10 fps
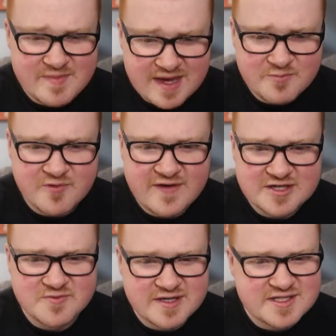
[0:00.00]
be made
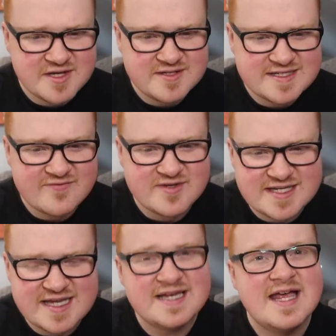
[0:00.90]
professional when he turns
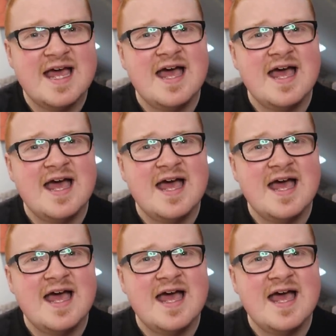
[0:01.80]
17.